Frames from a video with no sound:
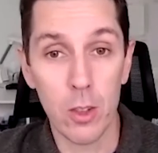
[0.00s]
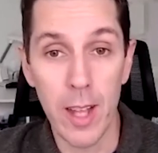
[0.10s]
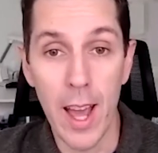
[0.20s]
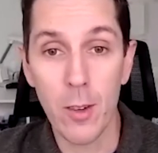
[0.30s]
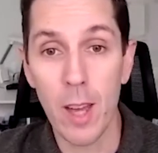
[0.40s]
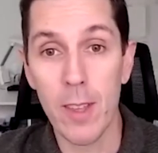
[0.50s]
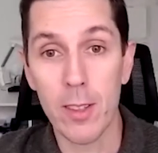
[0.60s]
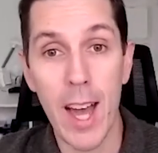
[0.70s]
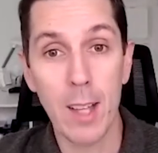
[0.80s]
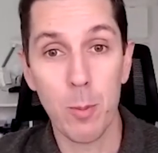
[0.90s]
So now you have this
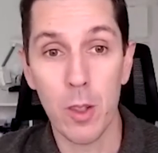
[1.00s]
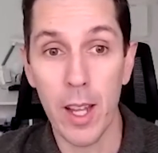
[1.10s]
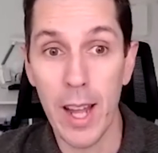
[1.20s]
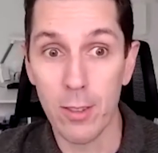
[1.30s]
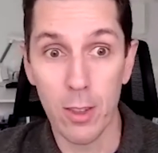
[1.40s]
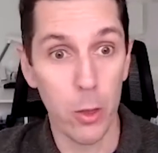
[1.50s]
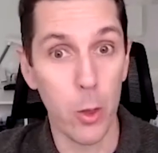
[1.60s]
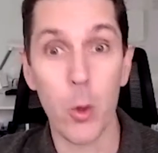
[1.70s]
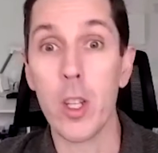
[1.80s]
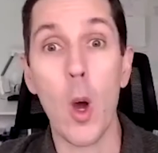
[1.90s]
hospital that has
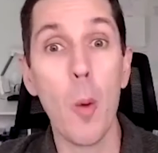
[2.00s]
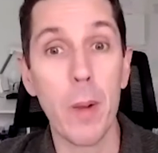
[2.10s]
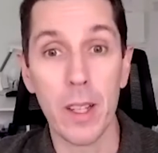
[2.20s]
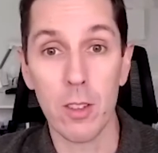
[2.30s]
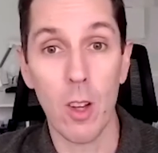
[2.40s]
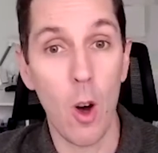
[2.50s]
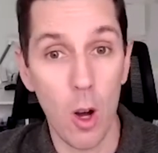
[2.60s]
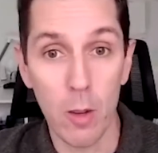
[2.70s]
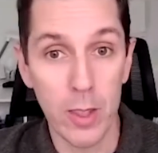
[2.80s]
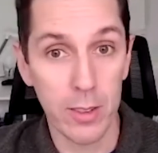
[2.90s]
30 openings
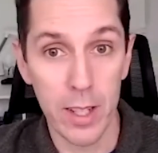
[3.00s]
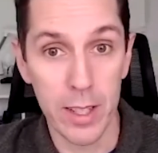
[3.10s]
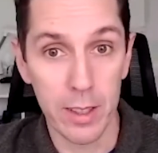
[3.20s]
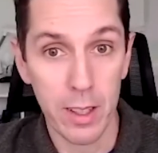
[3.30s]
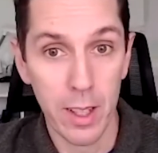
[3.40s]
all of a sudden.